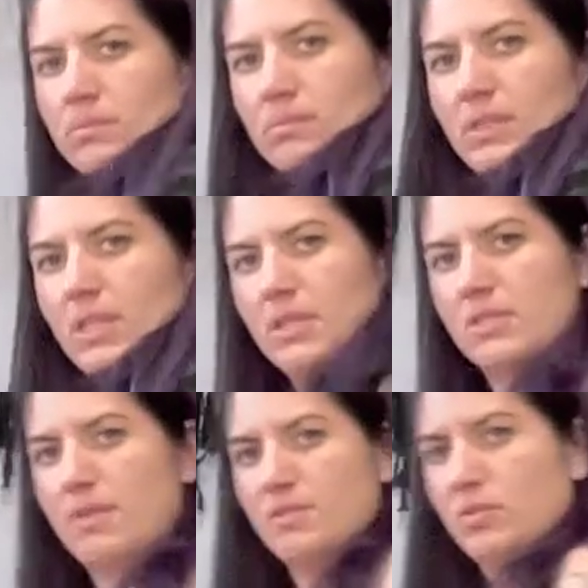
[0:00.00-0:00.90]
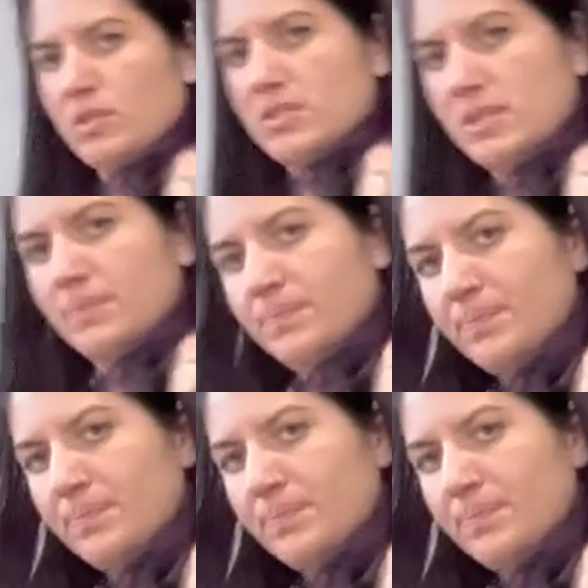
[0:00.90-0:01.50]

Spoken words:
Let me take this off so you can see.